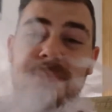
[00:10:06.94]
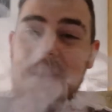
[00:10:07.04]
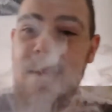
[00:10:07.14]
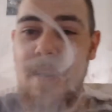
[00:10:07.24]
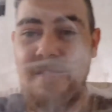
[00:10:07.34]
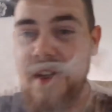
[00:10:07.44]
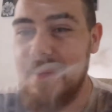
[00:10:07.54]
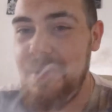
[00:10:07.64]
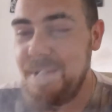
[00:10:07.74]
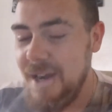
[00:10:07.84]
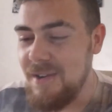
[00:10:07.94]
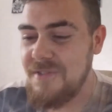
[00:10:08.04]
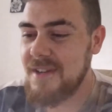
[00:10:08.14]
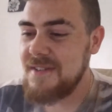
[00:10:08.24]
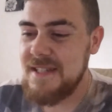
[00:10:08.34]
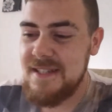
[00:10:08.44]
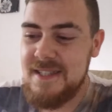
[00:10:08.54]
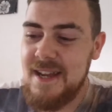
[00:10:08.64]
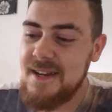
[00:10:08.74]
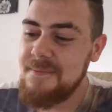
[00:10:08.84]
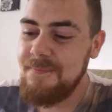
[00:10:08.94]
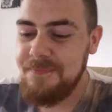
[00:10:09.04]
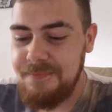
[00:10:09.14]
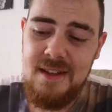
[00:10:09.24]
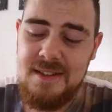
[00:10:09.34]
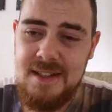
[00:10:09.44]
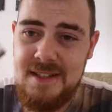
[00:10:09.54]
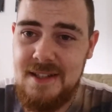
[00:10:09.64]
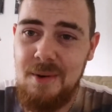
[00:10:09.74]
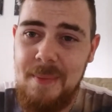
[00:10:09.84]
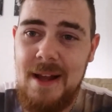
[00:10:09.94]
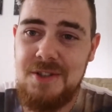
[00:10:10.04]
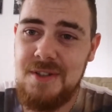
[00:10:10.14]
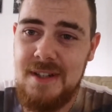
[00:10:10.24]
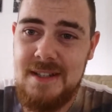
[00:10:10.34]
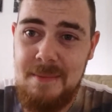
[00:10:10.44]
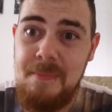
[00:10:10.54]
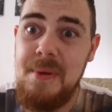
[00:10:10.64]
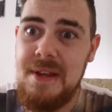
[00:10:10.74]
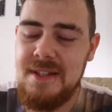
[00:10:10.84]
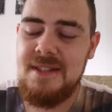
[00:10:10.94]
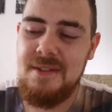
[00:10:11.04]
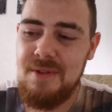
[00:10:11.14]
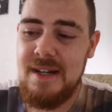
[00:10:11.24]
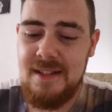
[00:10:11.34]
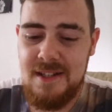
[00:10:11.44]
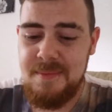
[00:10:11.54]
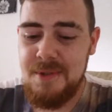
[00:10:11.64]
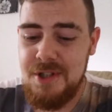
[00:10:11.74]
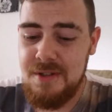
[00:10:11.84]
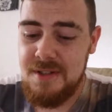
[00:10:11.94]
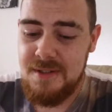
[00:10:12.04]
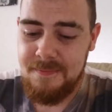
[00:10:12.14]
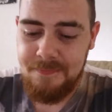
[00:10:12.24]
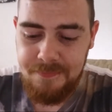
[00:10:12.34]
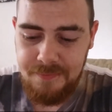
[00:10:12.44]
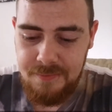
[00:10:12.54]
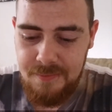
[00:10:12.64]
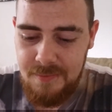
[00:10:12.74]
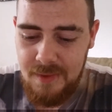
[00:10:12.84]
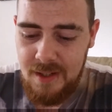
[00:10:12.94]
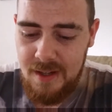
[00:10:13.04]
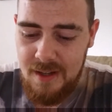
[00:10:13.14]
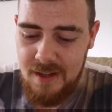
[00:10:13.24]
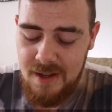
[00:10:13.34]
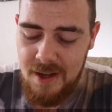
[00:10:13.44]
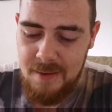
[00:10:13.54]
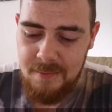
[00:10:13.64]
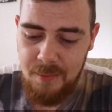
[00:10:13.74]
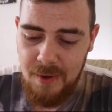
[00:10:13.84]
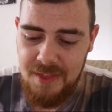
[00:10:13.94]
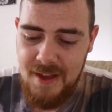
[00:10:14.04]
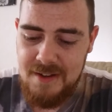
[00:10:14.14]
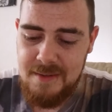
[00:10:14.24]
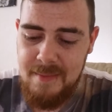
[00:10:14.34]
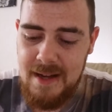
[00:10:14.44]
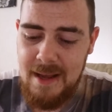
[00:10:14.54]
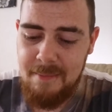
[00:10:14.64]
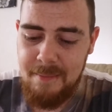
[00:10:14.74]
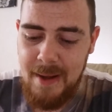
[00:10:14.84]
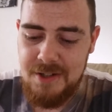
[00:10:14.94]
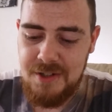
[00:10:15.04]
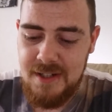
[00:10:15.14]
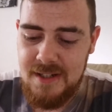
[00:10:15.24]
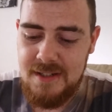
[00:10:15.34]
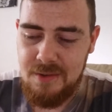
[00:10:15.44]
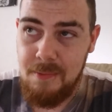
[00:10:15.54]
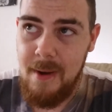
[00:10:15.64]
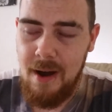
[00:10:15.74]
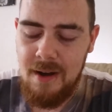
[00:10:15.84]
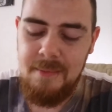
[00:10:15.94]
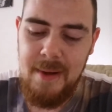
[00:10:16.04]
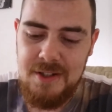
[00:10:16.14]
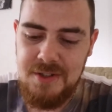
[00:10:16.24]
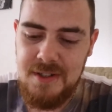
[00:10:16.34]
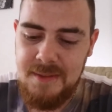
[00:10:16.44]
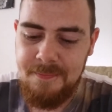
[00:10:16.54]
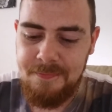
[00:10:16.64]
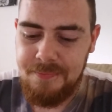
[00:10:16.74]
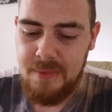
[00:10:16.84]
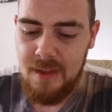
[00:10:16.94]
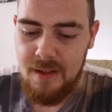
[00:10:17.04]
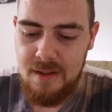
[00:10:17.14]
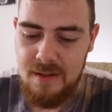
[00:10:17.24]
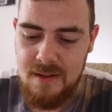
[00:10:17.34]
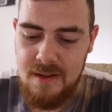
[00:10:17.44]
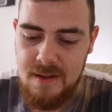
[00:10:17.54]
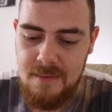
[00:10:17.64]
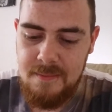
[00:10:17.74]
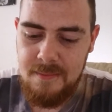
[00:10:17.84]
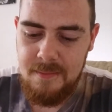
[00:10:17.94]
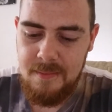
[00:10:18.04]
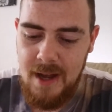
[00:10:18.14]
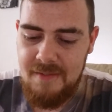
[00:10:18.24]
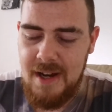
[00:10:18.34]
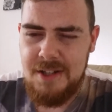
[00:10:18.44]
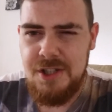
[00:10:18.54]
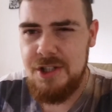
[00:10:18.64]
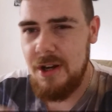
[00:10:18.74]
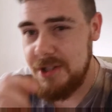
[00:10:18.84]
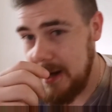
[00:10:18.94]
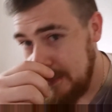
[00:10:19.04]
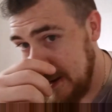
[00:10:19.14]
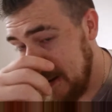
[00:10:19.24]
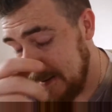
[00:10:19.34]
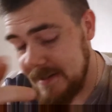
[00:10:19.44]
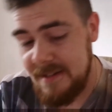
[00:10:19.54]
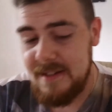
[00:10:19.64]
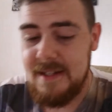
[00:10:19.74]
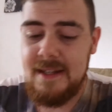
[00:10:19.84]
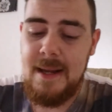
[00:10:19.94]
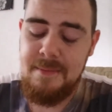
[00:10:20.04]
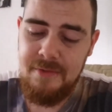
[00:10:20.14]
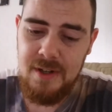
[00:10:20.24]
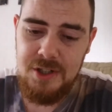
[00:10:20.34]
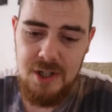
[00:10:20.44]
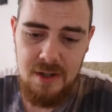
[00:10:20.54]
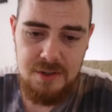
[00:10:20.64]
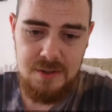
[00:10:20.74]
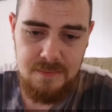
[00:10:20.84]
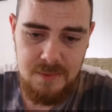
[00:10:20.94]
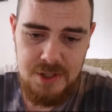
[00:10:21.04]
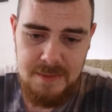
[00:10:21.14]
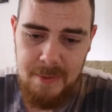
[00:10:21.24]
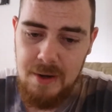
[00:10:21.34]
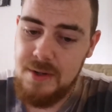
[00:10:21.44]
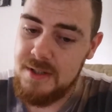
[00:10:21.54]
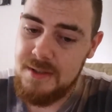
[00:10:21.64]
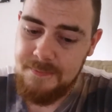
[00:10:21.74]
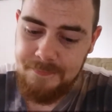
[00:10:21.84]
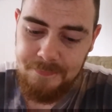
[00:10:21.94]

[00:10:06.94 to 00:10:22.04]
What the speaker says: The amount of vapor you get off here is insane. So this little battery is a beast. It really does produce 1000 milliamp battery it is, or mAh battery. I haven't actually charged it up yet, as I think it came fully charged, which is a bonus.